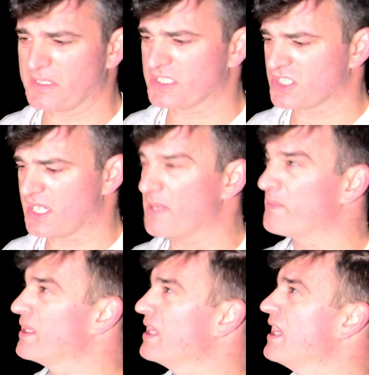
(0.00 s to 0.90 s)
pin sharp,
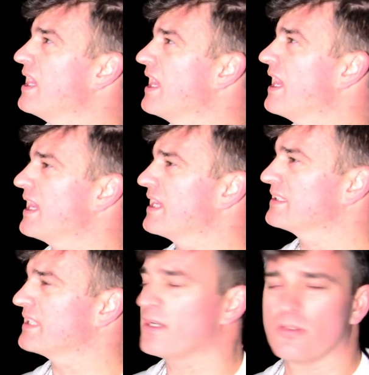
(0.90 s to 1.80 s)

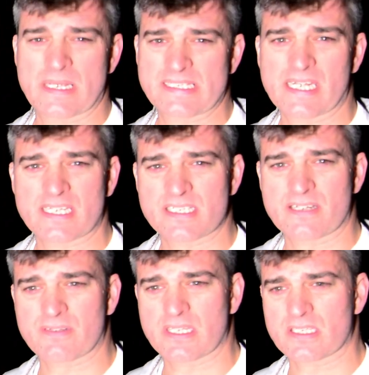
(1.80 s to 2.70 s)
and all my settings and
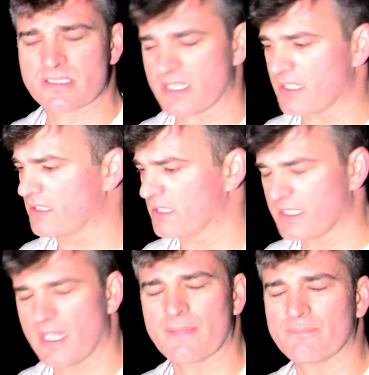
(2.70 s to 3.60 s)
everything. So
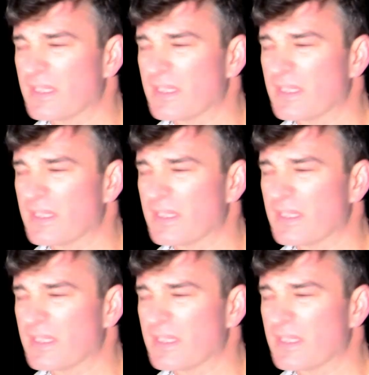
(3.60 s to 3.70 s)
yeah,